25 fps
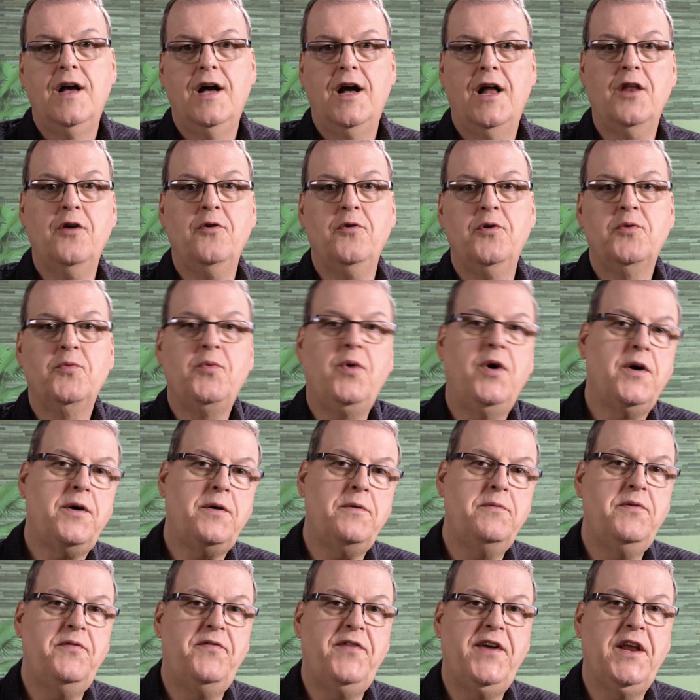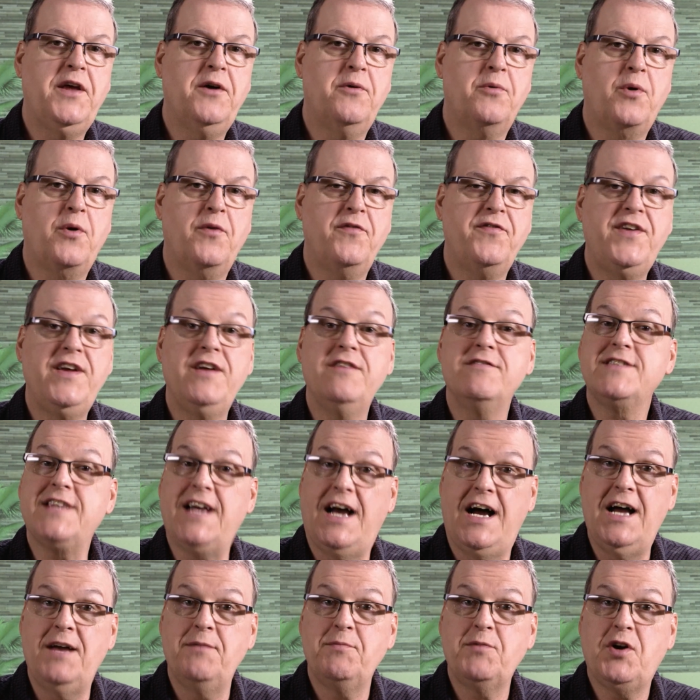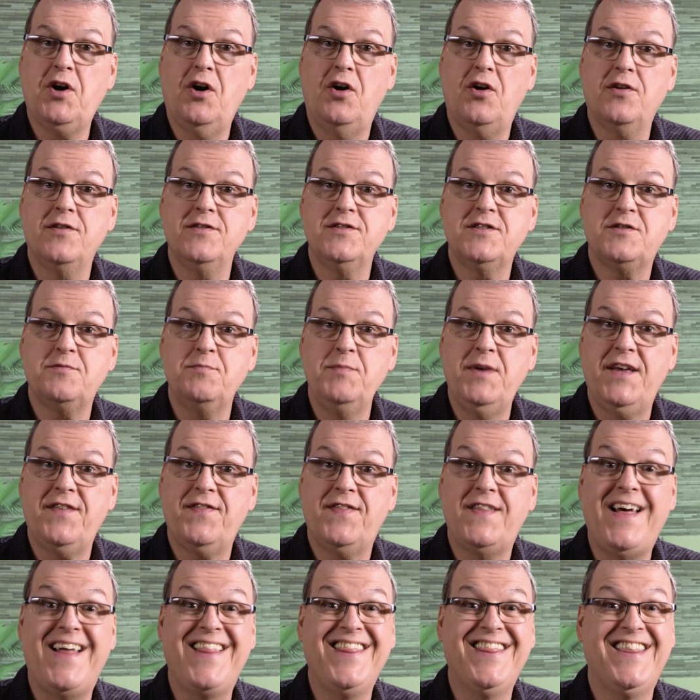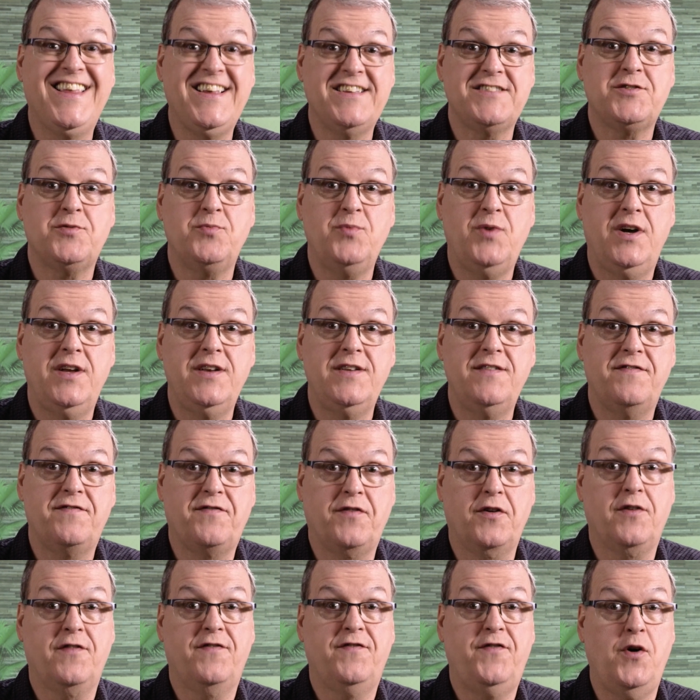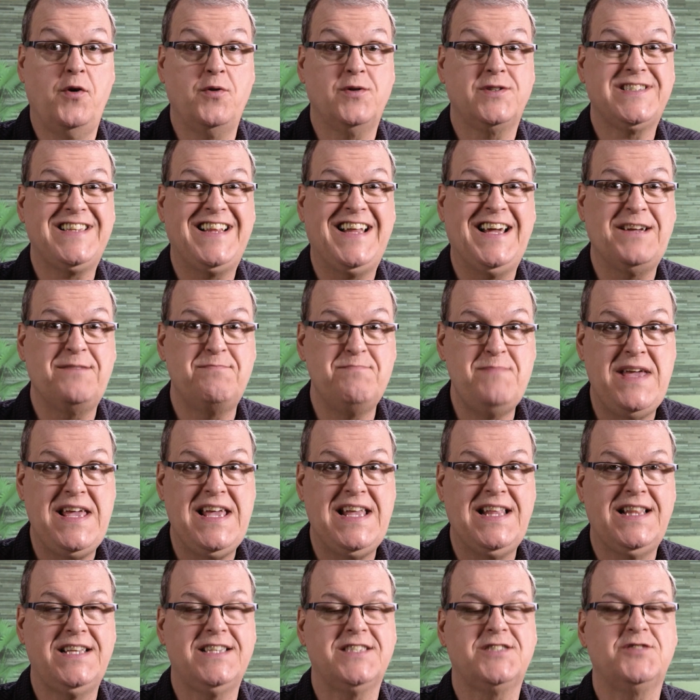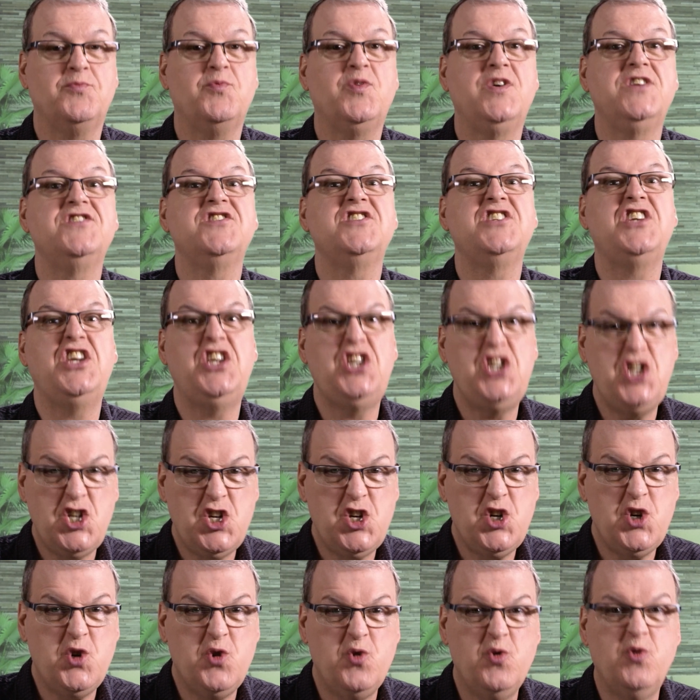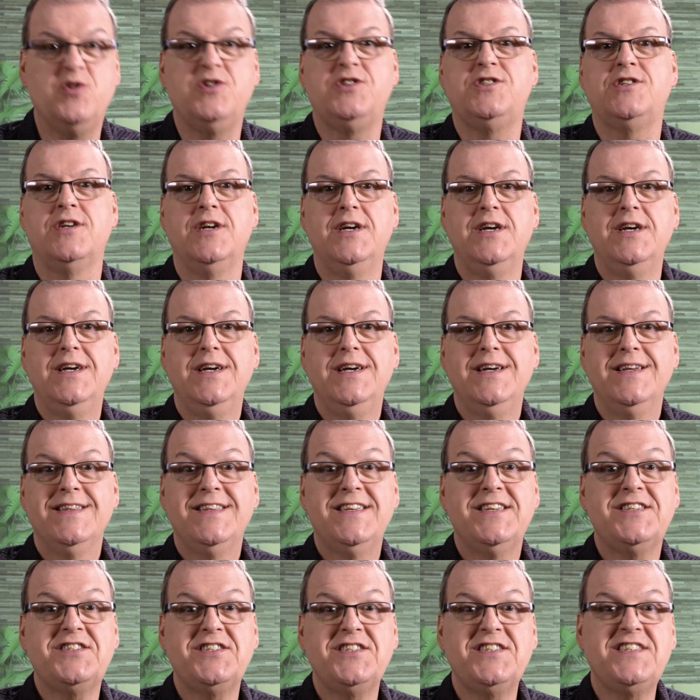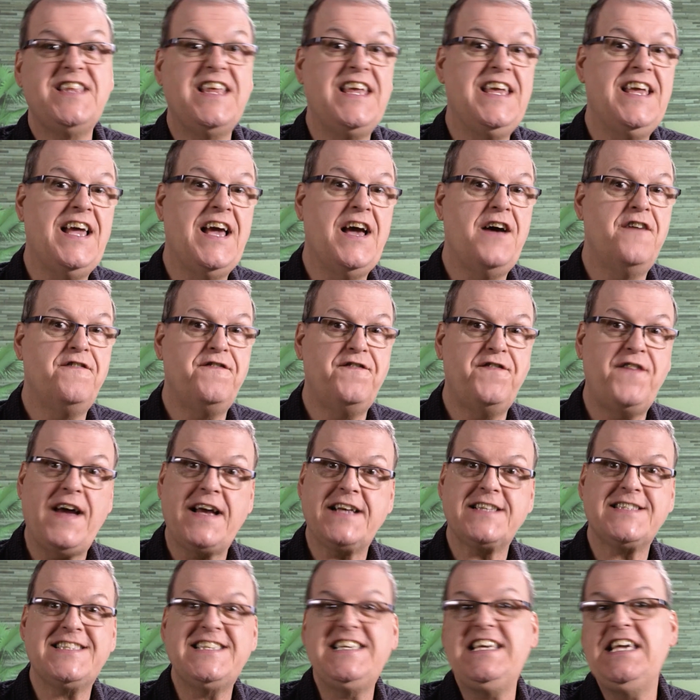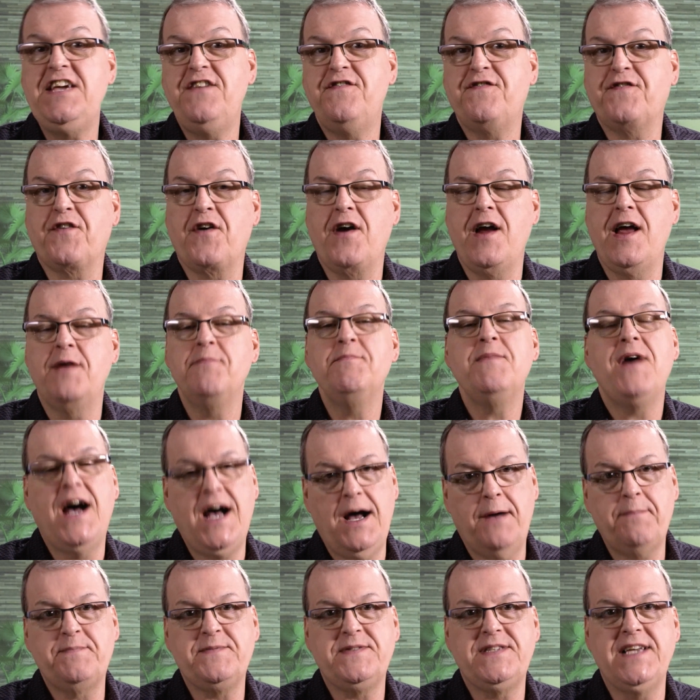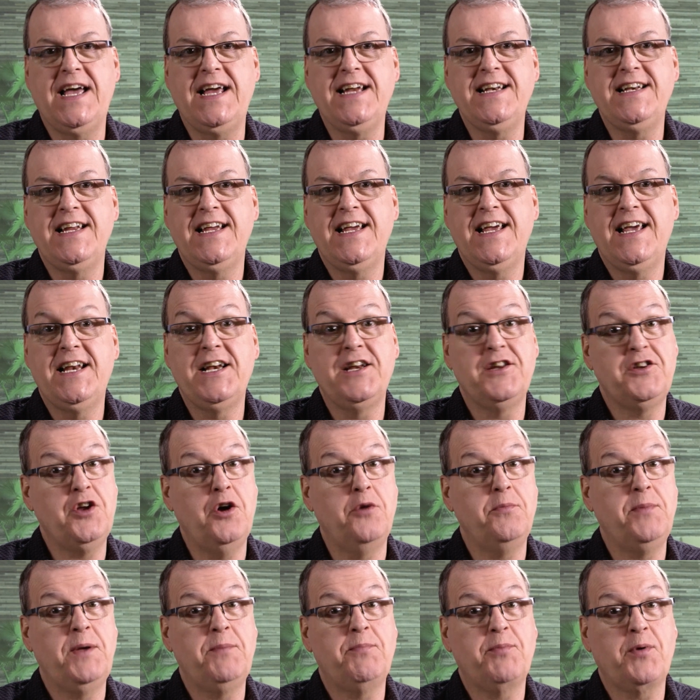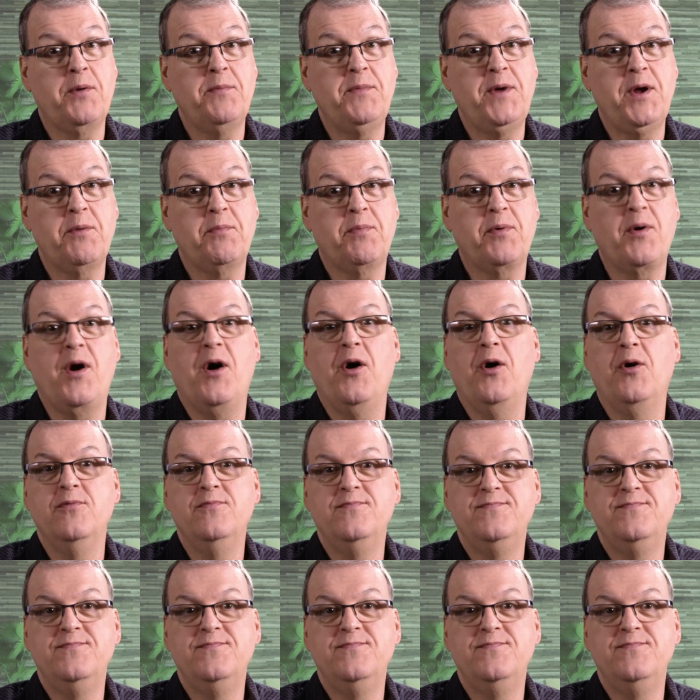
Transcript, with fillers: Hello and welcome to Video Revealed. I'm Colin Smith. This one, for folks like me, this one's huge. This is the effects keyframe update in Adobe Premiere Pro.